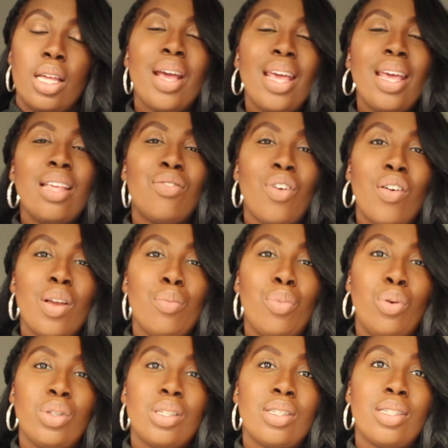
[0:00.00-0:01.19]
It is very
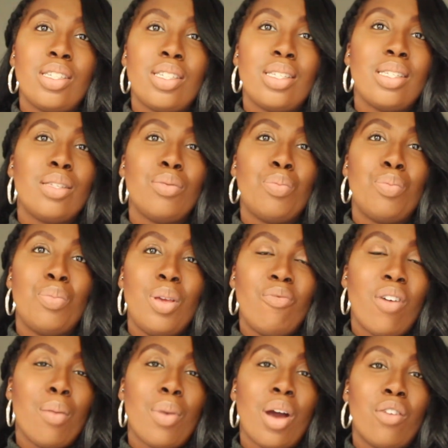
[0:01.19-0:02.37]
important to just be
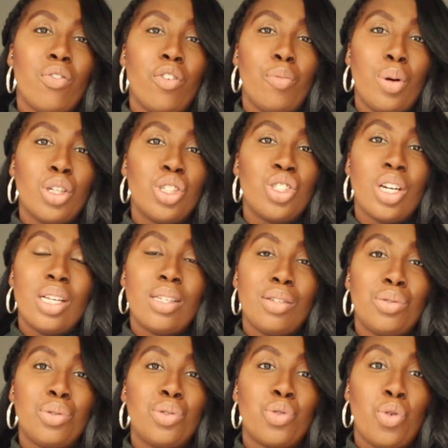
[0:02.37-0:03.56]
very mindful of posture in
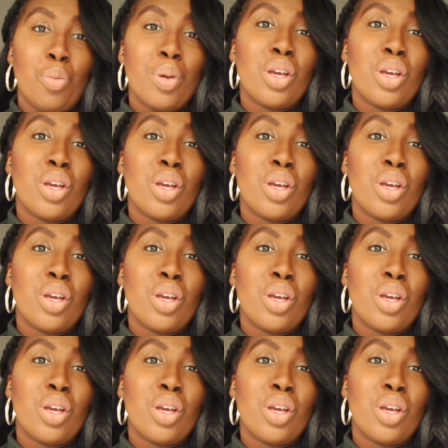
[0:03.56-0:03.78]
dental school,